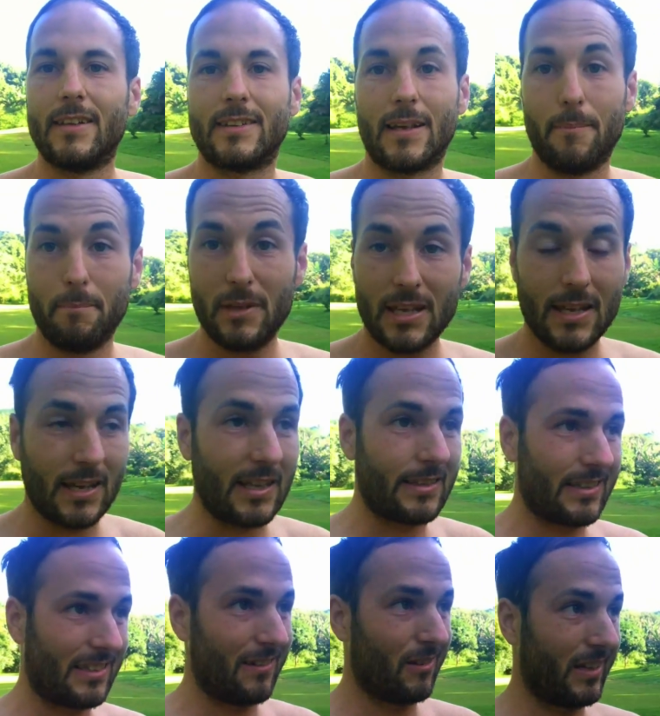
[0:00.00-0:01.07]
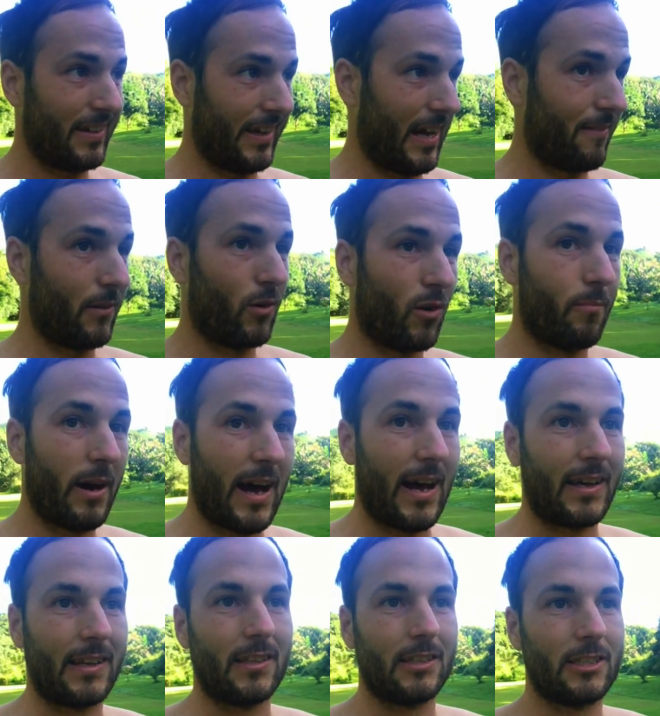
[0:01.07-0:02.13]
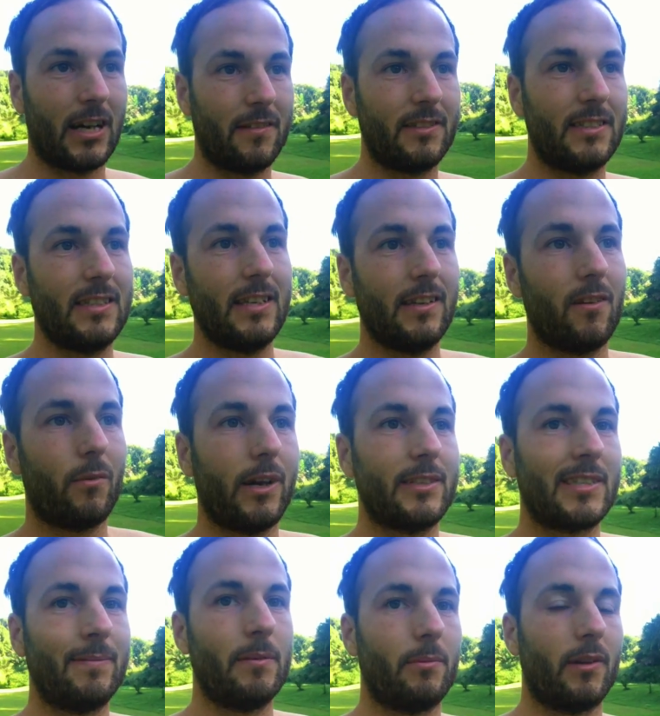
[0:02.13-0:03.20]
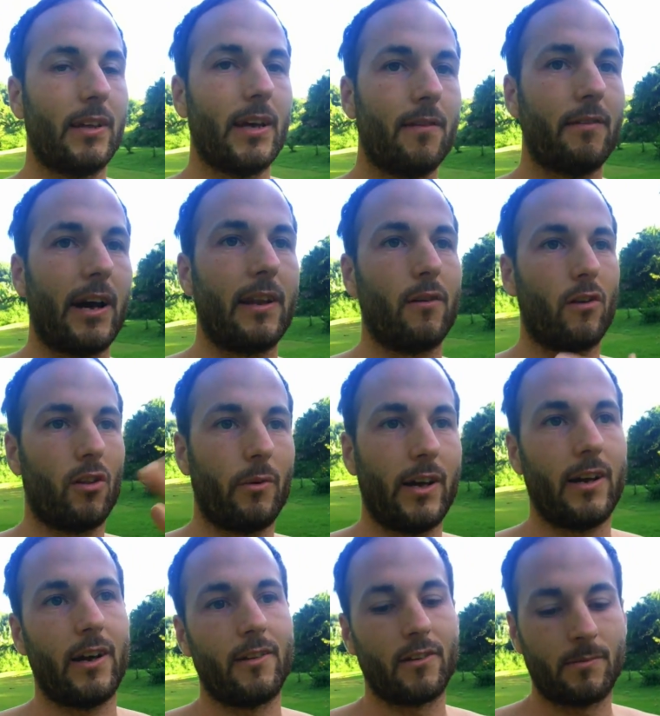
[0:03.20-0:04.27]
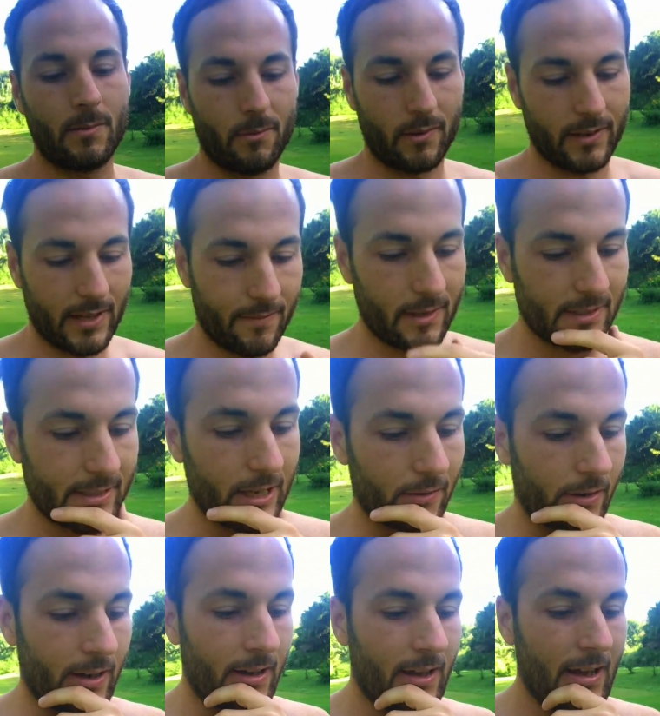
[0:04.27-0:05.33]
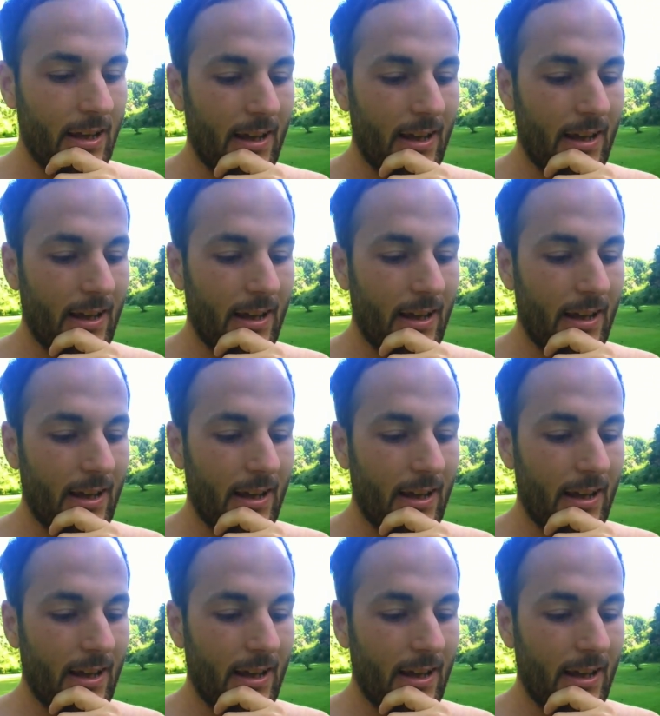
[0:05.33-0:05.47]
To me, it doesn't look like they have the whole package. I've seen the way some people live, I know the way other people live, etc.